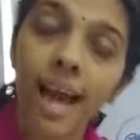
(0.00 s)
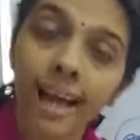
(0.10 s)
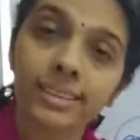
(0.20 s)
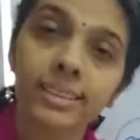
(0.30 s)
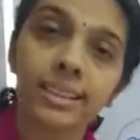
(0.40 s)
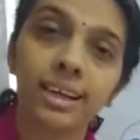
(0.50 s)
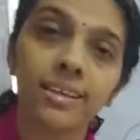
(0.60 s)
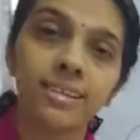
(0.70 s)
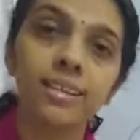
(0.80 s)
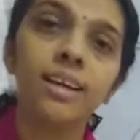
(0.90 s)
acting
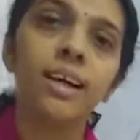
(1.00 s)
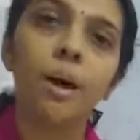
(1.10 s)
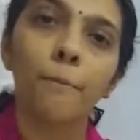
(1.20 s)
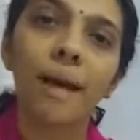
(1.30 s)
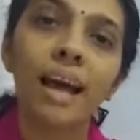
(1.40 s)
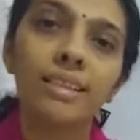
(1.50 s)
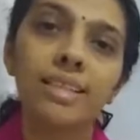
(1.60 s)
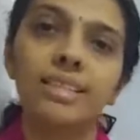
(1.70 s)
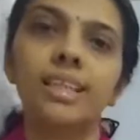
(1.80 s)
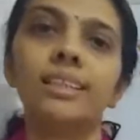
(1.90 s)
as a
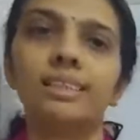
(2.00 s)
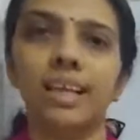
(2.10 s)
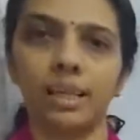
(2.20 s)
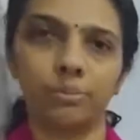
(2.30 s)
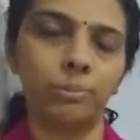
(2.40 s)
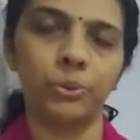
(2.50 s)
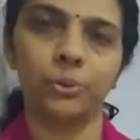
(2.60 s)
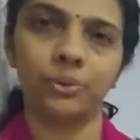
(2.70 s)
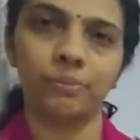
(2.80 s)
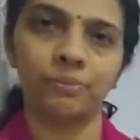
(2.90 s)
magnetic
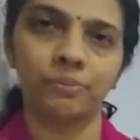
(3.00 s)
dipole.